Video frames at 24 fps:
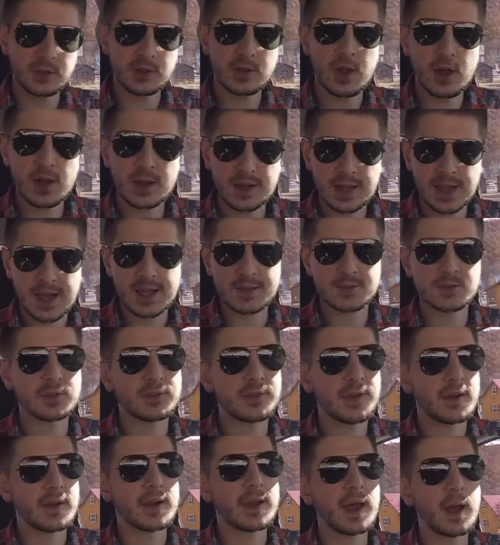a lot of guys were
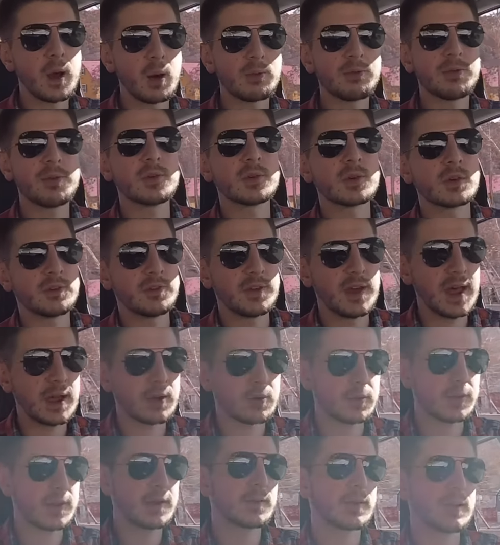very helpful in the fact where they were